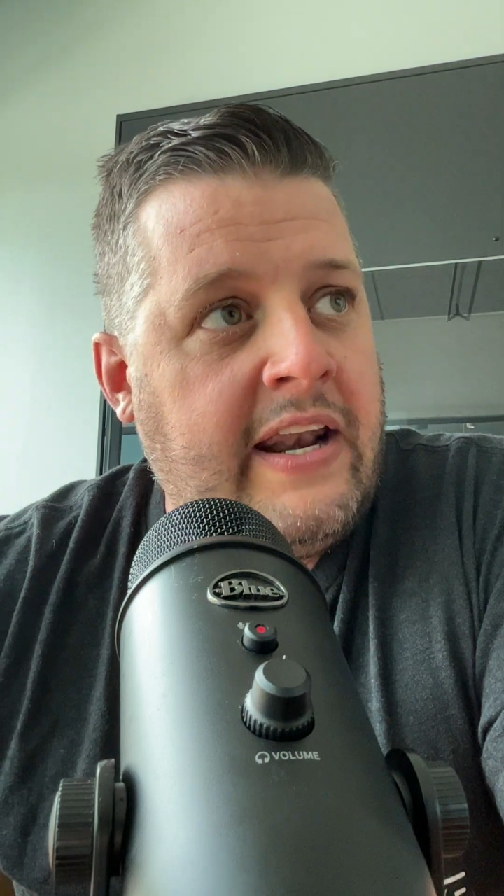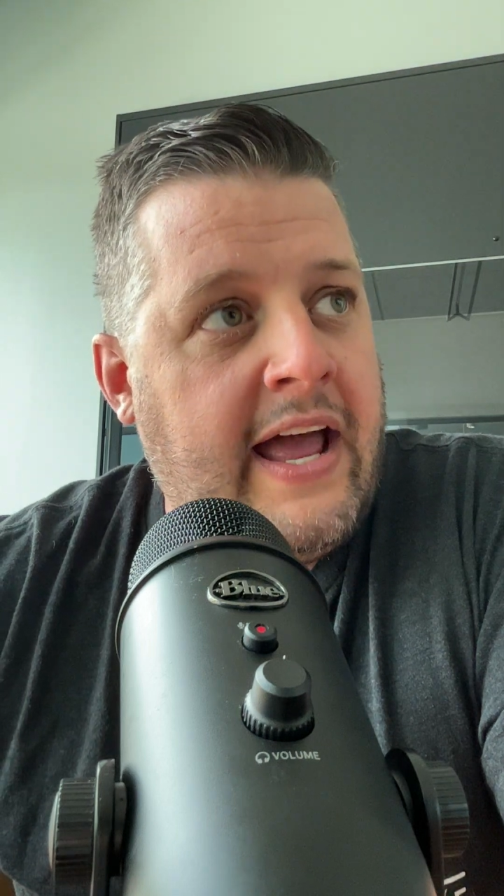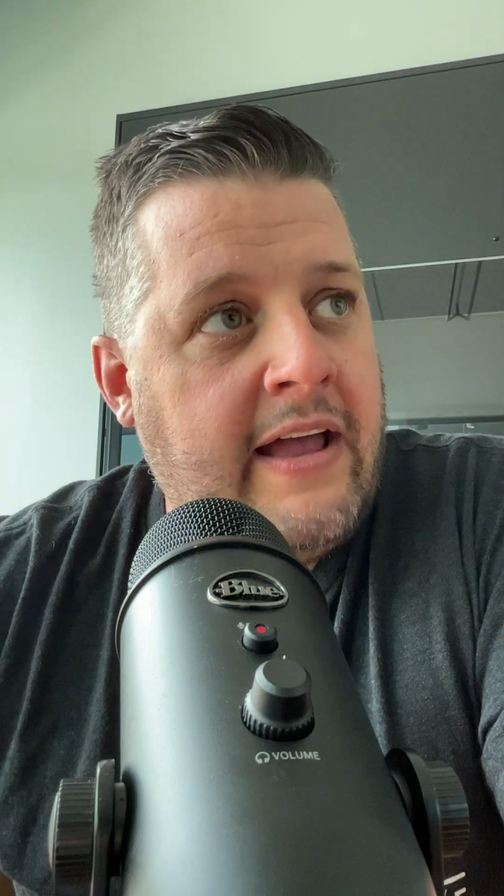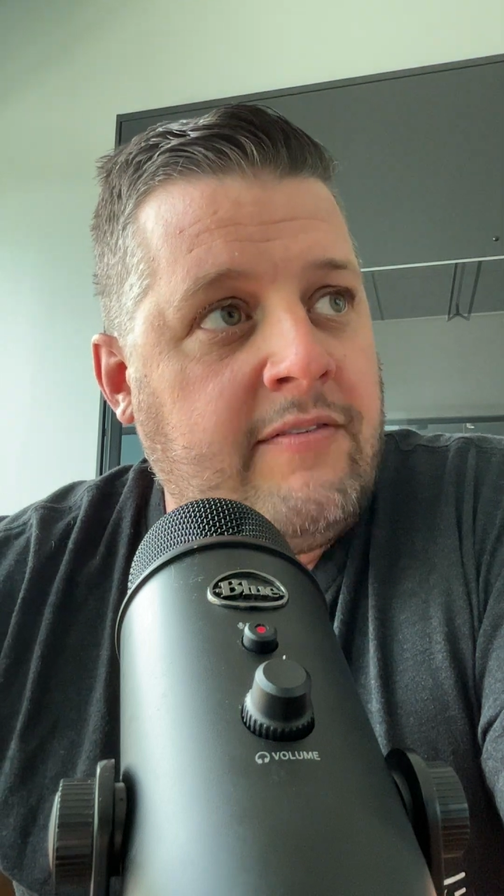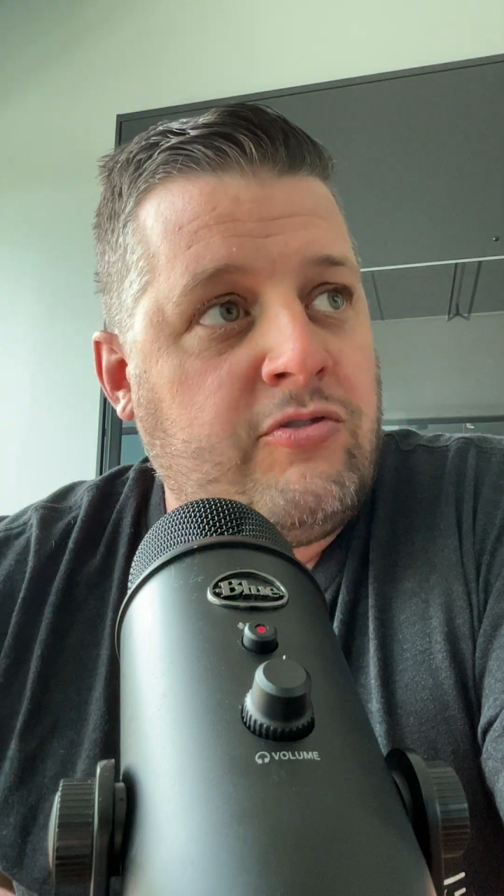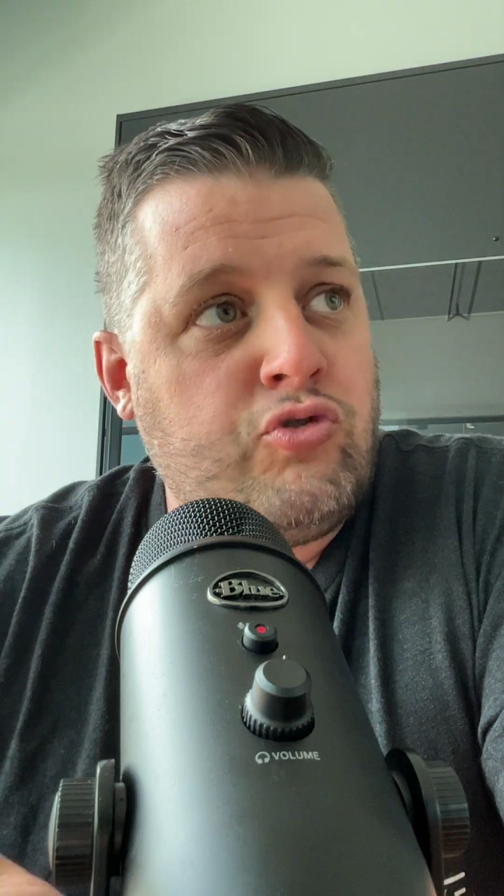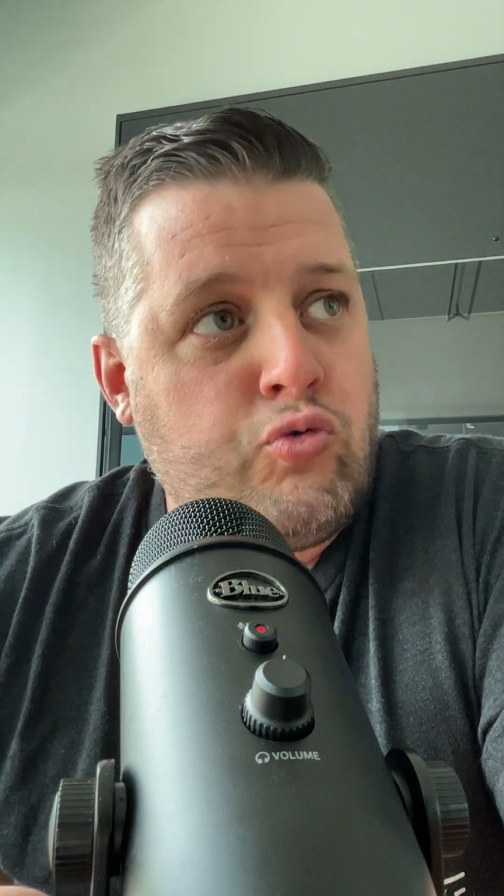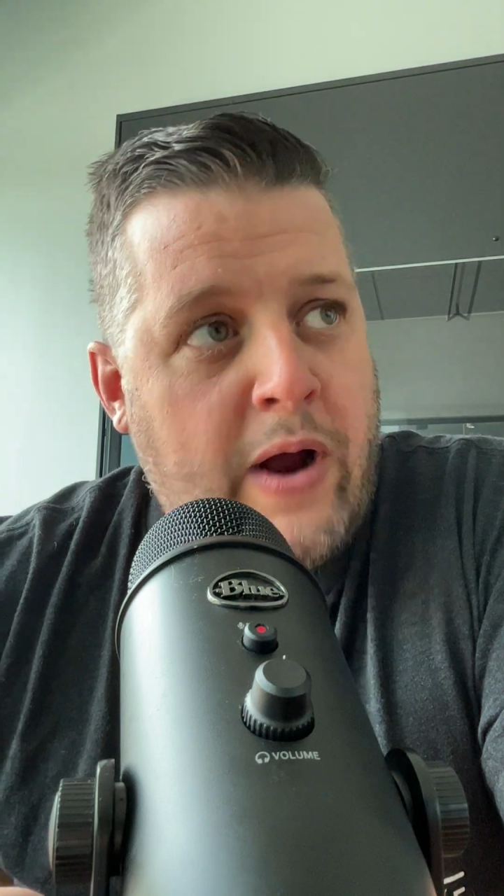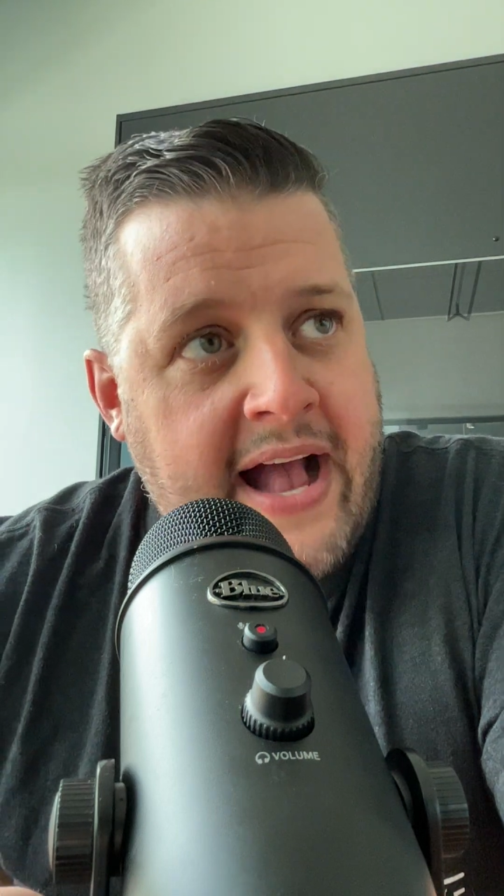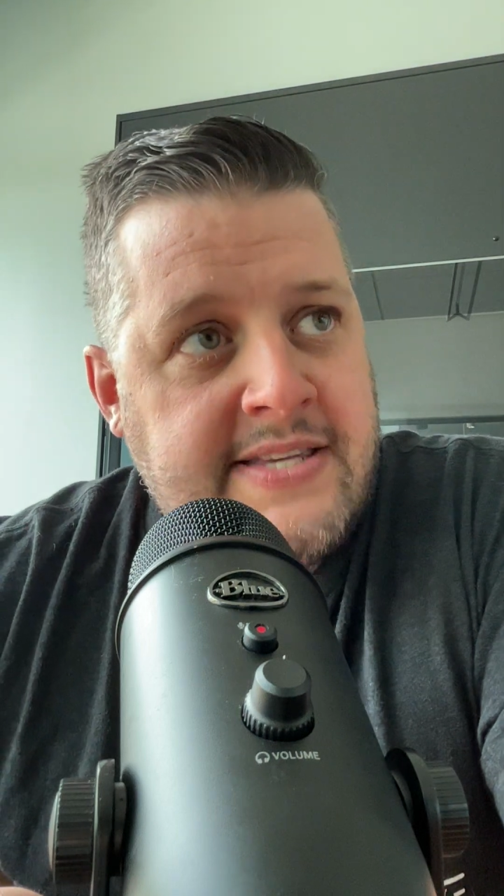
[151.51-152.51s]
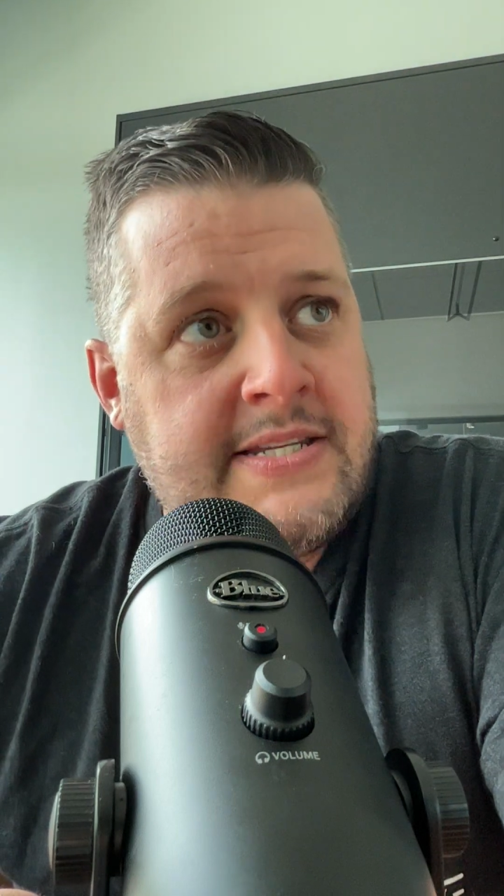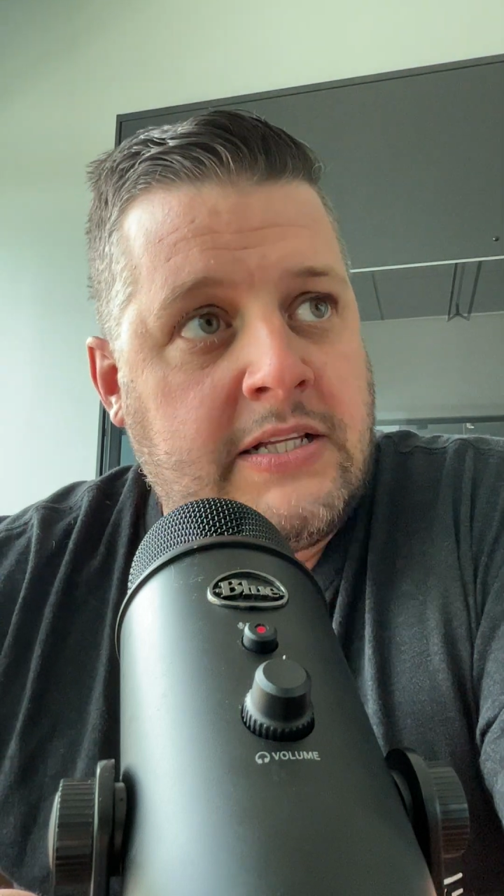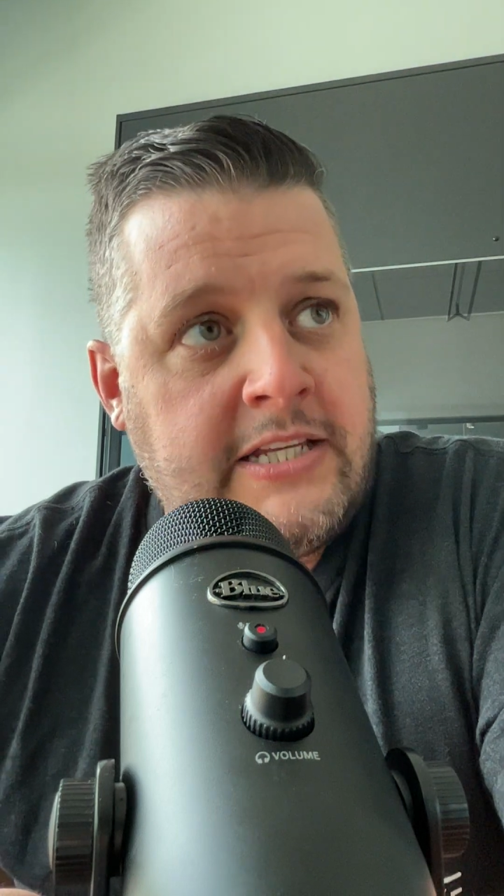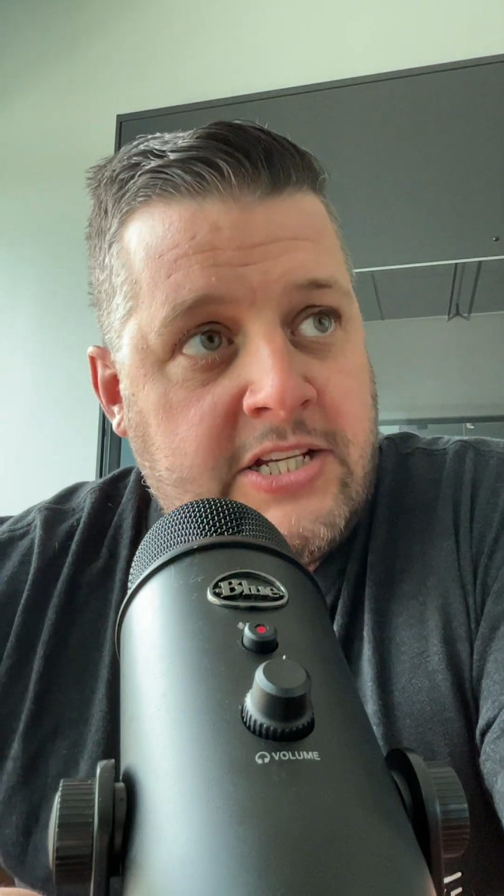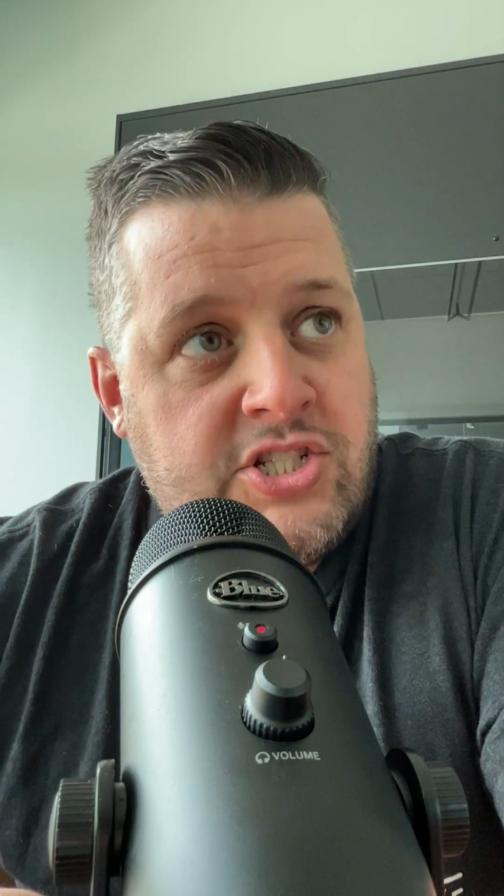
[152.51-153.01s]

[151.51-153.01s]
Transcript: and I have drastically